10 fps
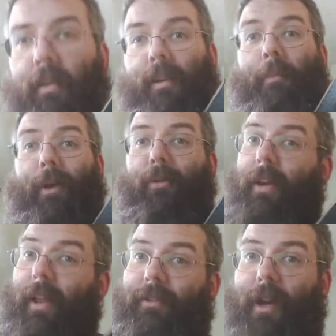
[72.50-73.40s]
I'm getting rid
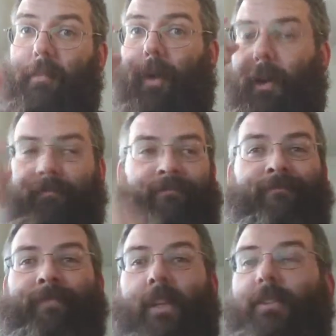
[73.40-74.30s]
of that tripod.
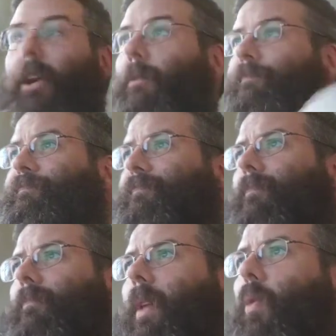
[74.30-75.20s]
So,
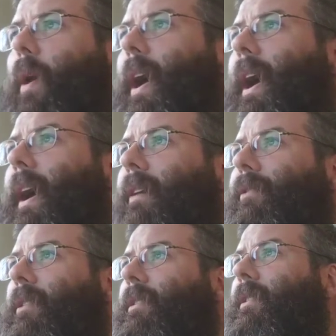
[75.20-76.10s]
what I
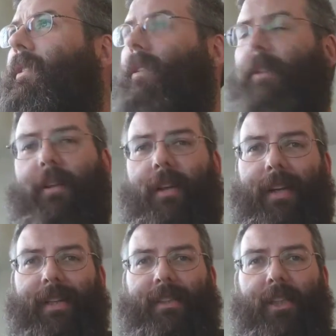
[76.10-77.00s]
have,
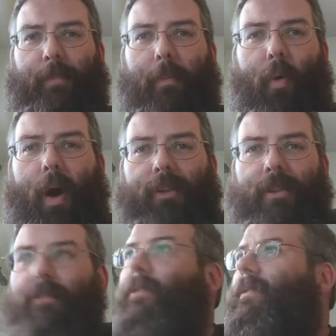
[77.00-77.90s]
got 6 people watching,